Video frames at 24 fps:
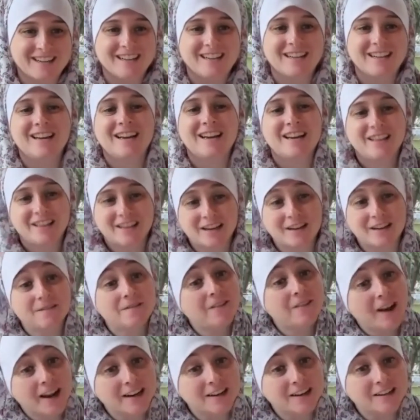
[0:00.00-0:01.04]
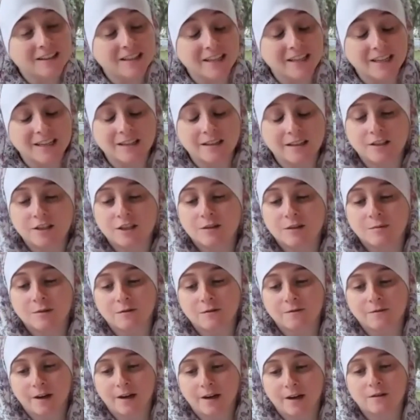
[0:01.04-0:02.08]
And then finally, Ninshubur
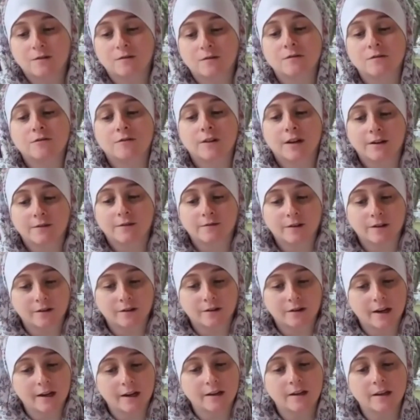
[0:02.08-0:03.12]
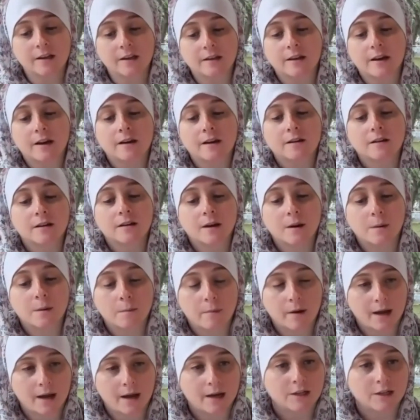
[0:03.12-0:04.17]
found grandfather Enki, that
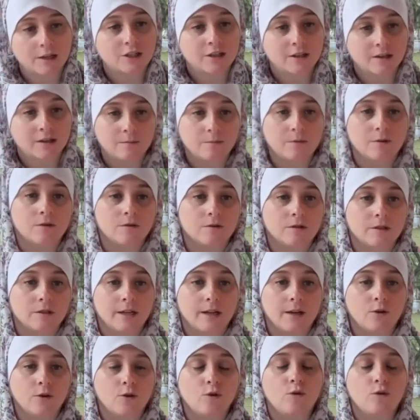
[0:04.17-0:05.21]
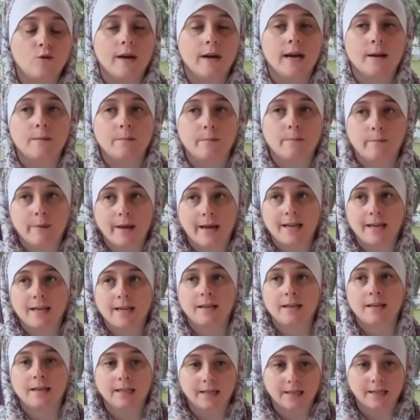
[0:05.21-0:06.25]
compassionate person who had been
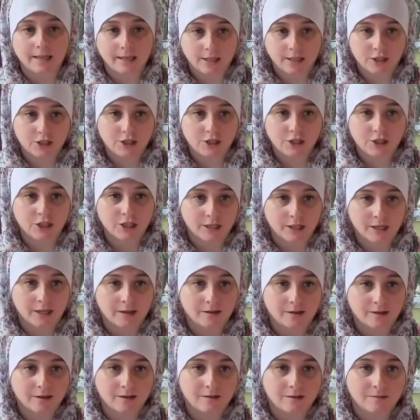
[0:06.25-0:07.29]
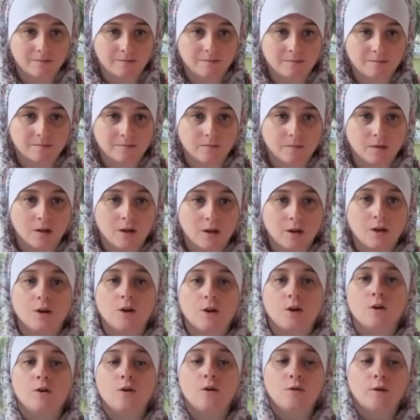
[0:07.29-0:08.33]
initiated.
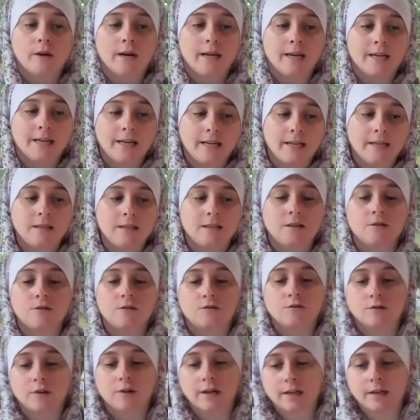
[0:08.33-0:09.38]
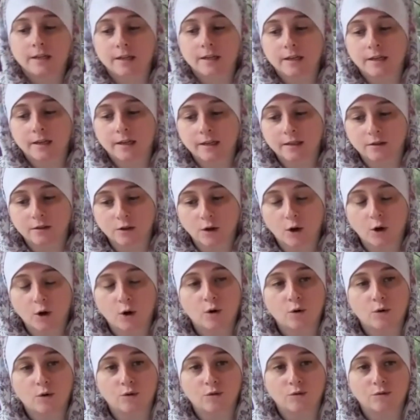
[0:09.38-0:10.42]
who had integrated his
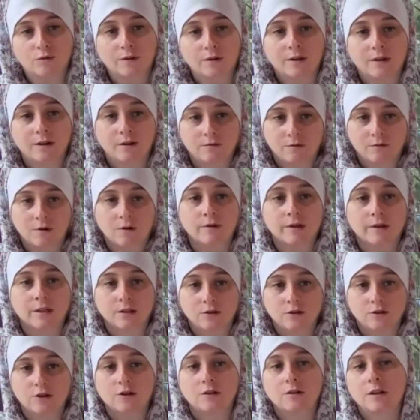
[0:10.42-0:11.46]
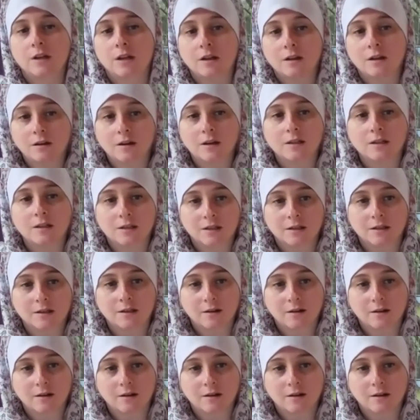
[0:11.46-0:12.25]
own heroic journey into the